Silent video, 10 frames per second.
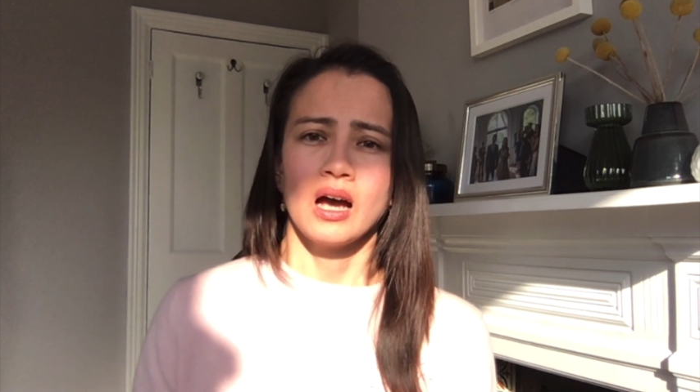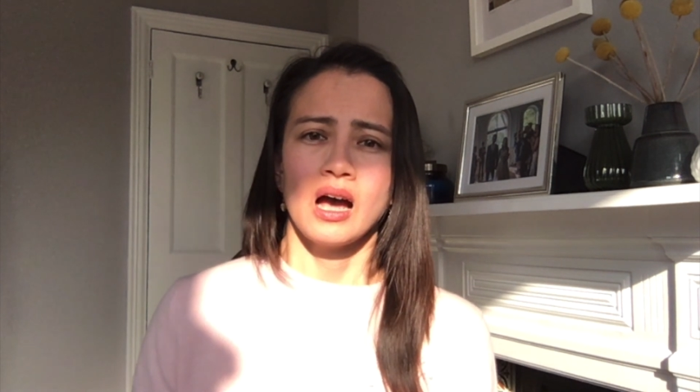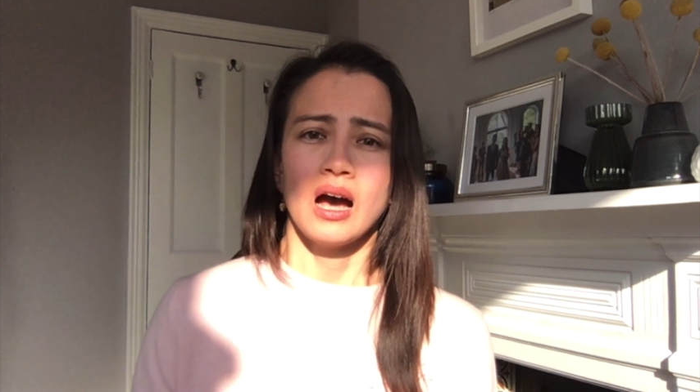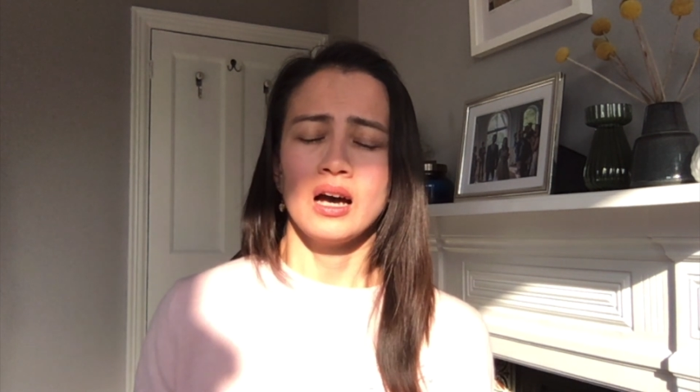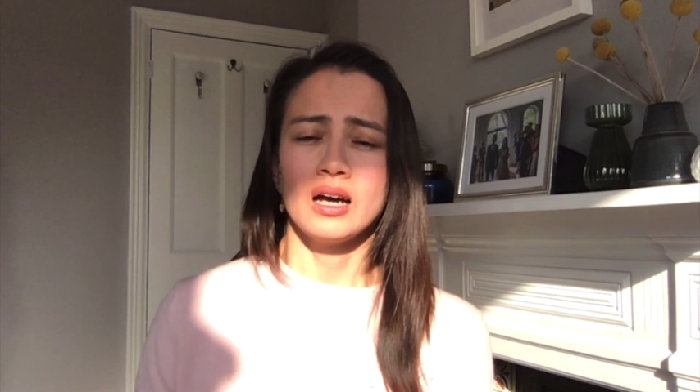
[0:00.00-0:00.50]

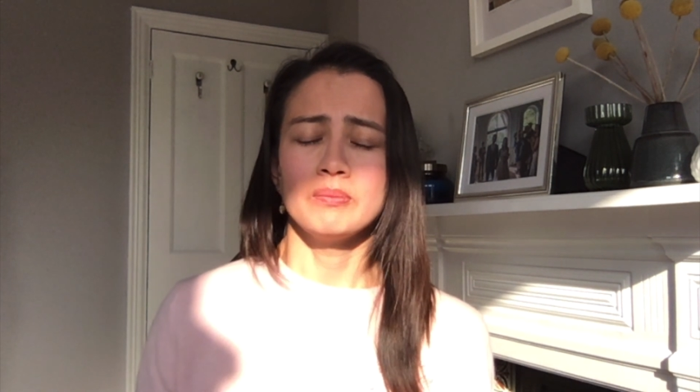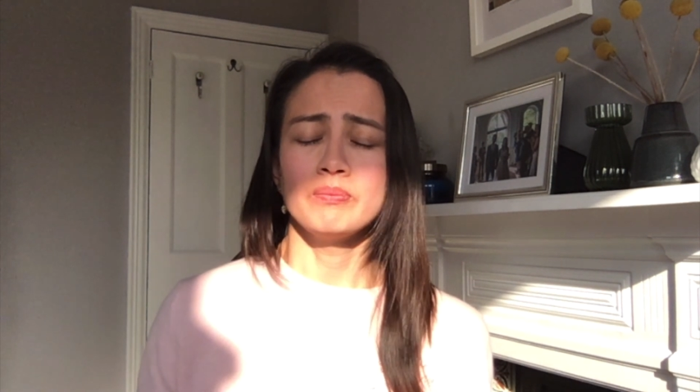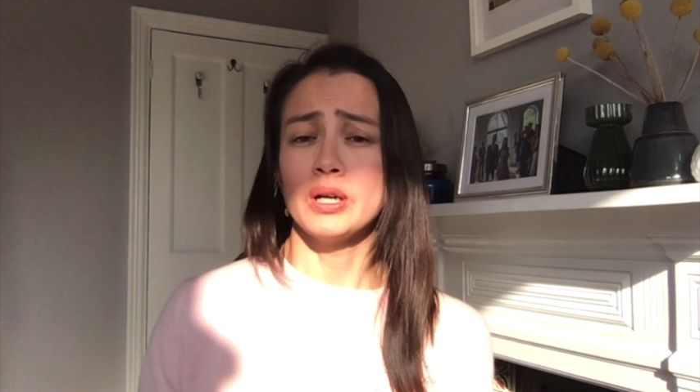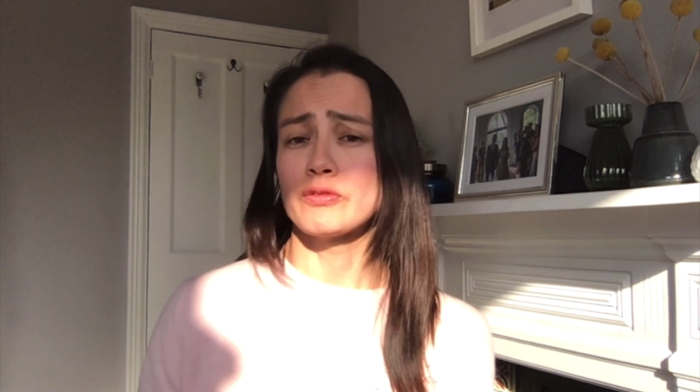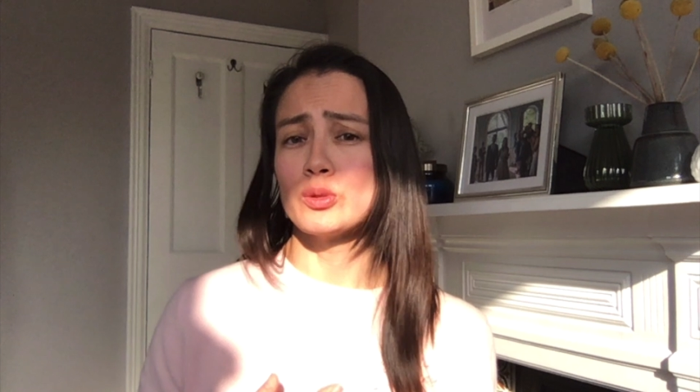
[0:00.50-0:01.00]
Um,
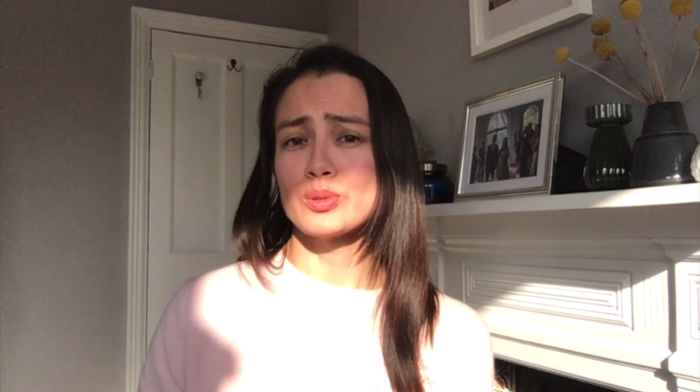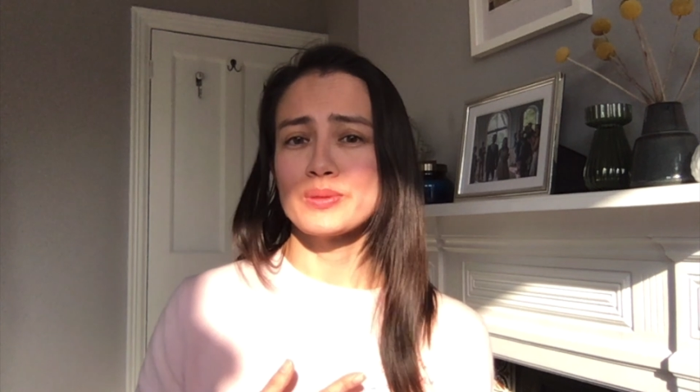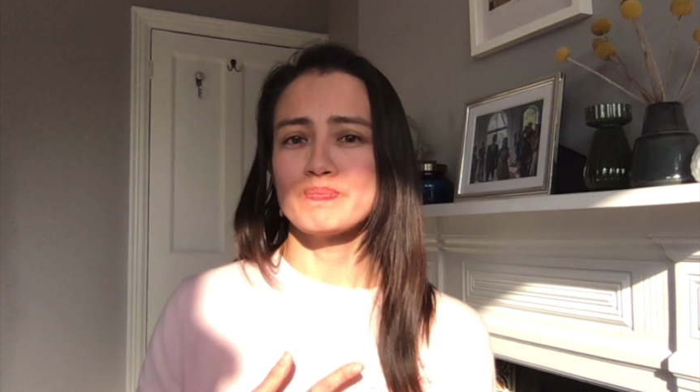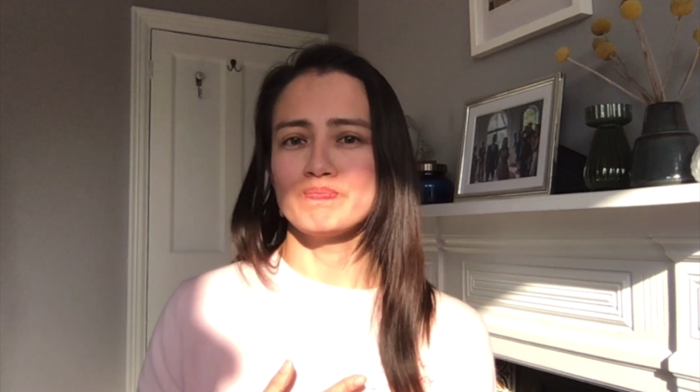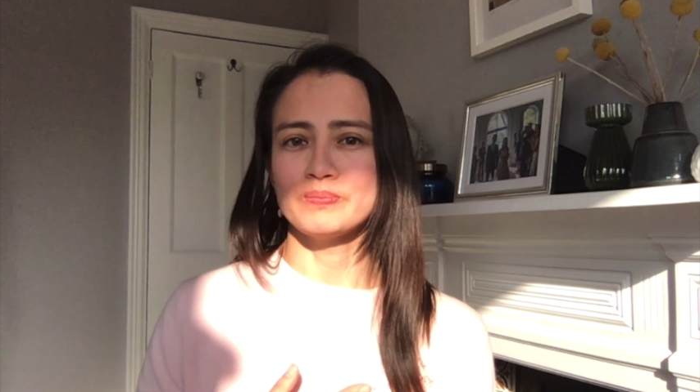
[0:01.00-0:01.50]
but of course,
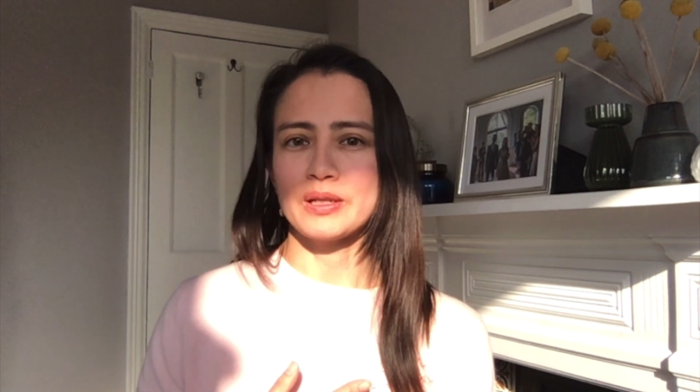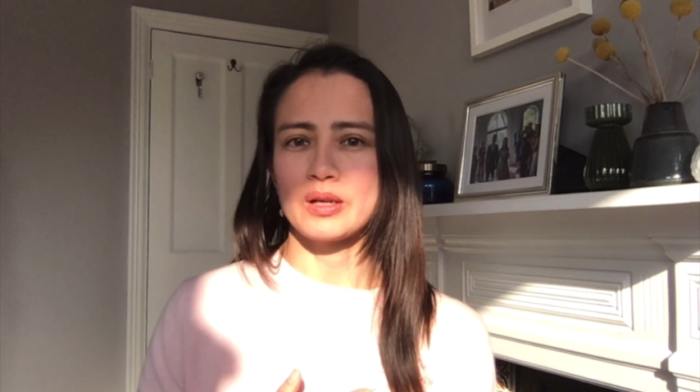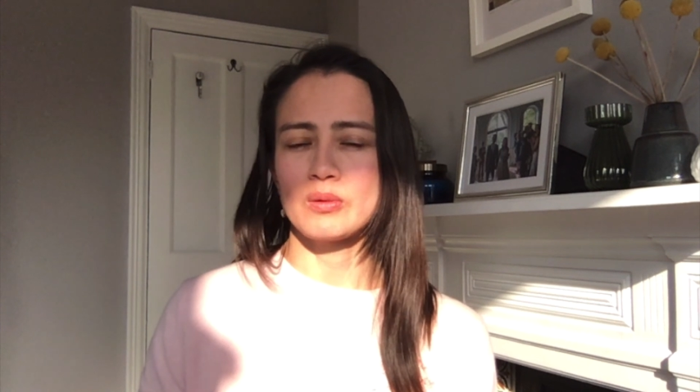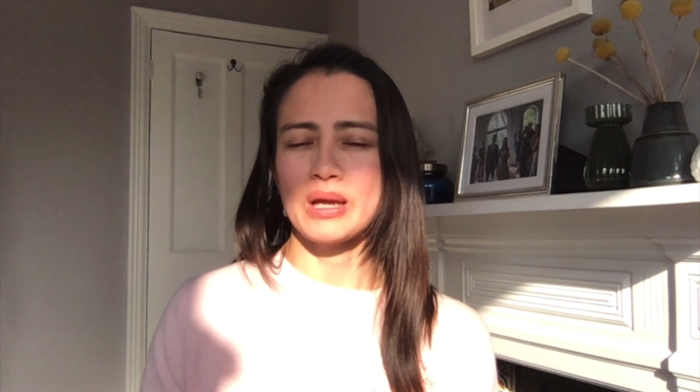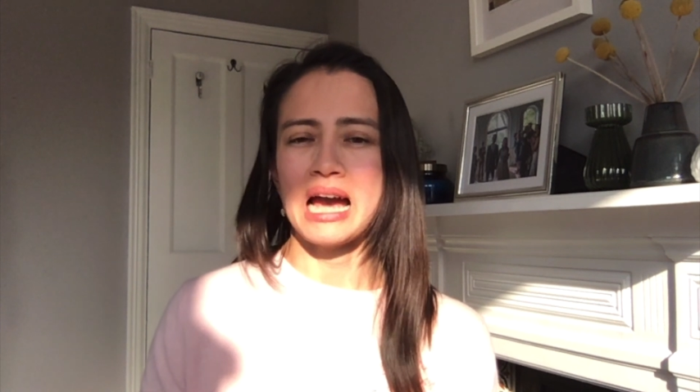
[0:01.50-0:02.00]

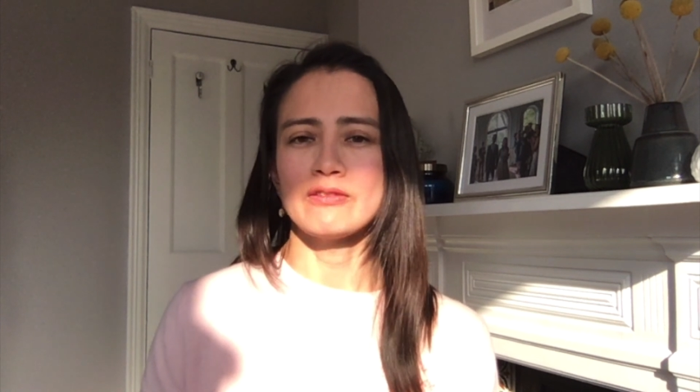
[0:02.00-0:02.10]
we have